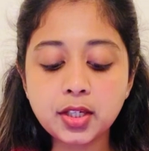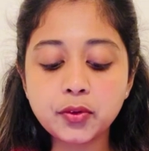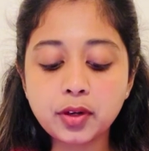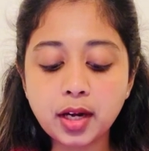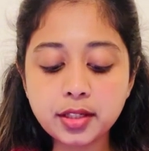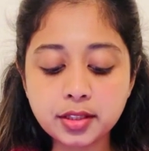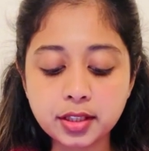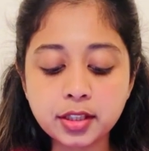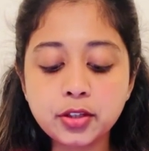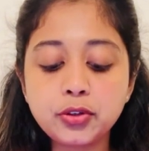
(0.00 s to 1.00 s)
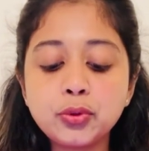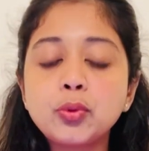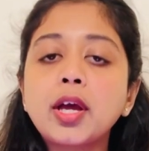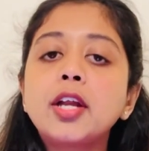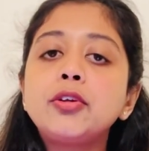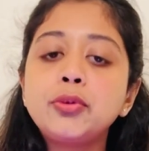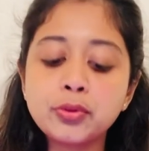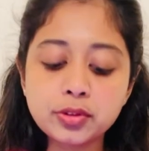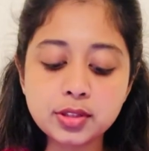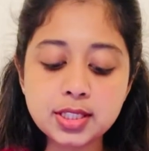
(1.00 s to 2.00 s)
writing, you can use
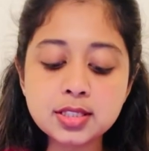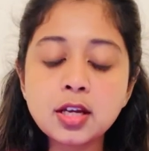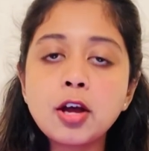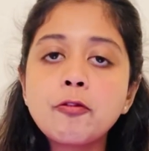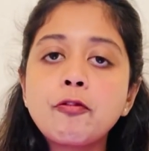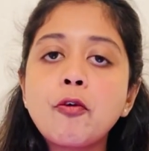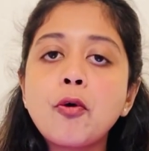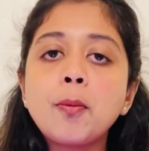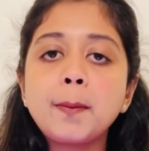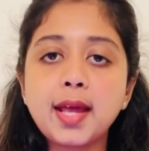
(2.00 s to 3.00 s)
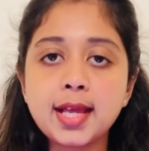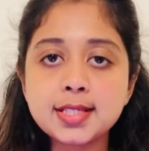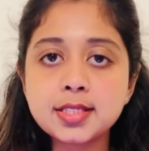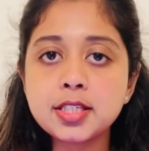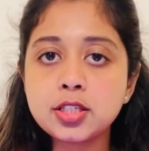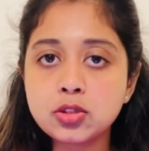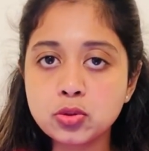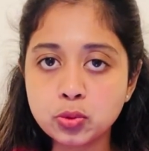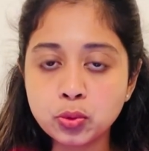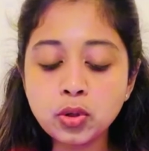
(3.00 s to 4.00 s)
this form
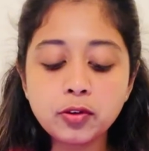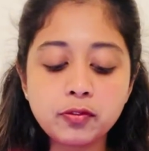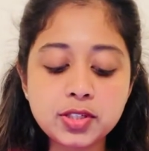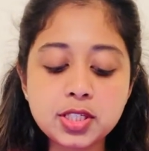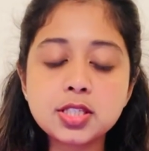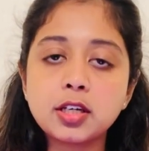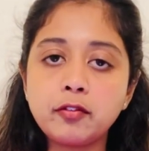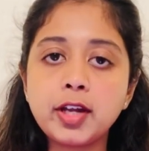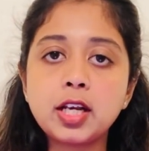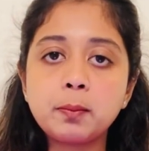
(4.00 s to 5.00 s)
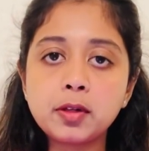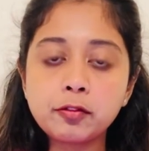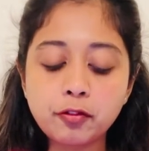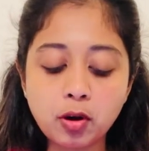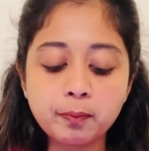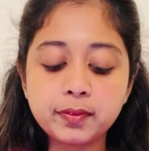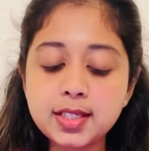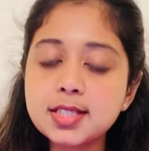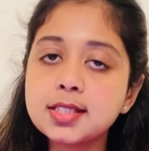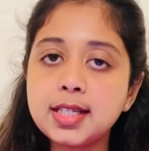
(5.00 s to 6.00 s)
SC2, which is available from
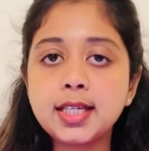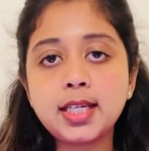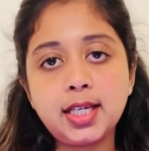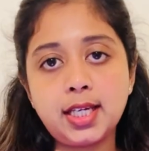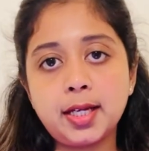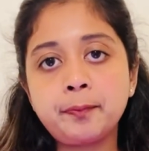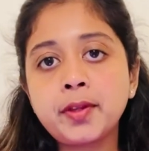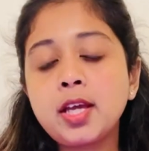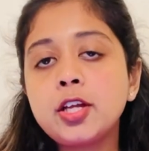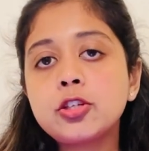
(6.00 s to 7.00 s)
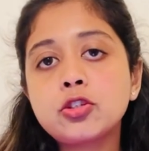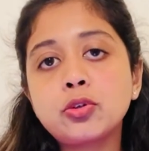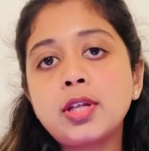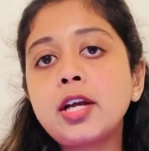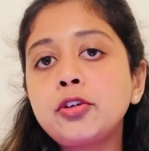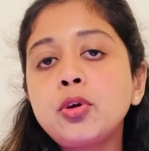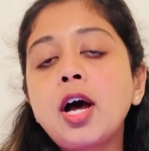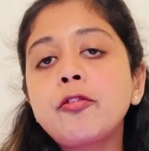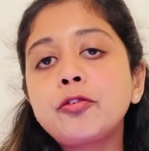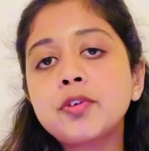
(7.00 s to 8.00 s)
this link here. So that you have
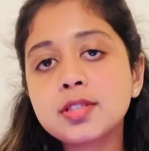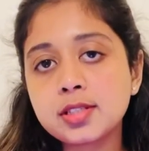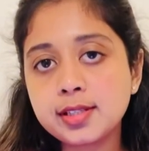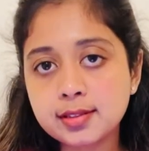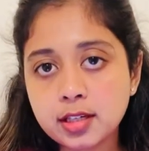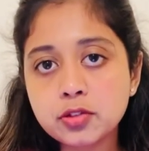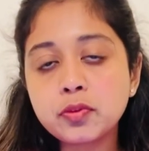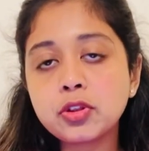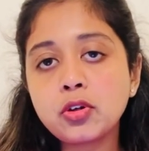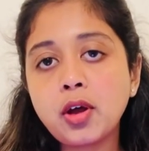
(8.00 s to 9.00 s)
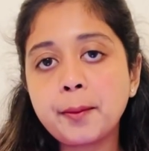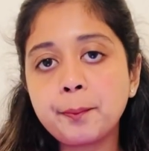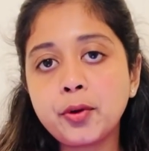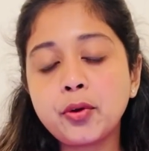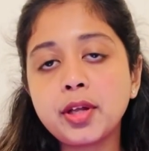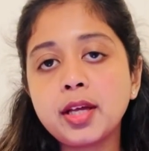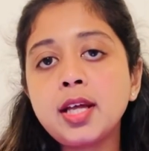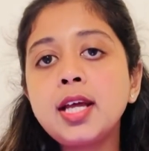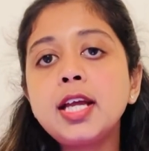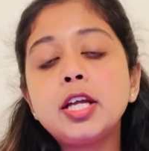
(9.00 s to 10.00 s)
to first discuss with your employer
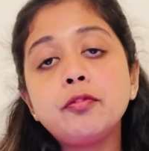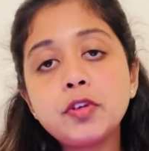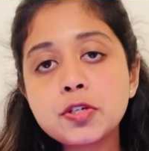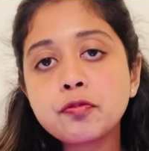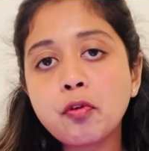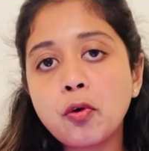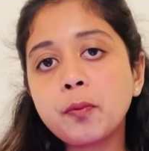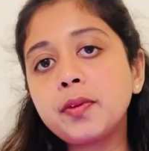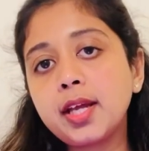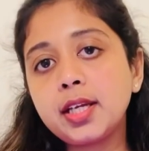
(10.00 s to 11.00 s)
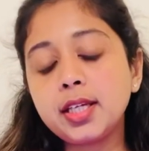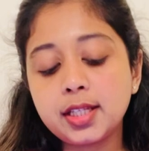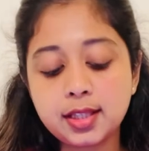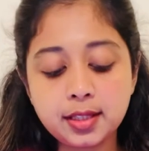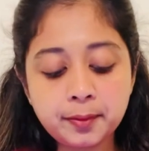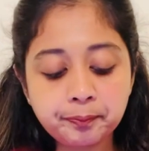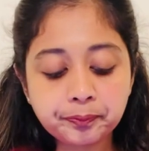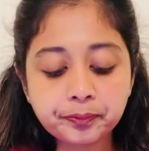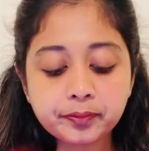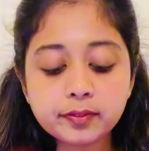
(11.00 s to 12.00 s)
in which form they need the
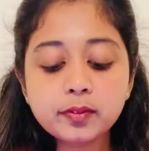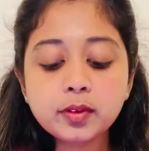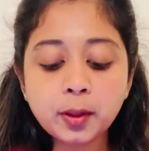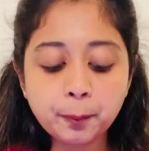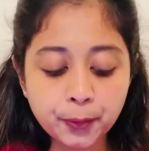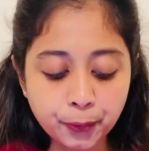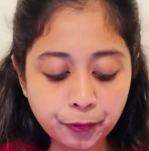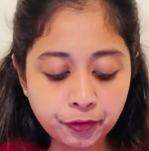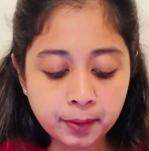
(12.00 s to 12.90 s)
proof.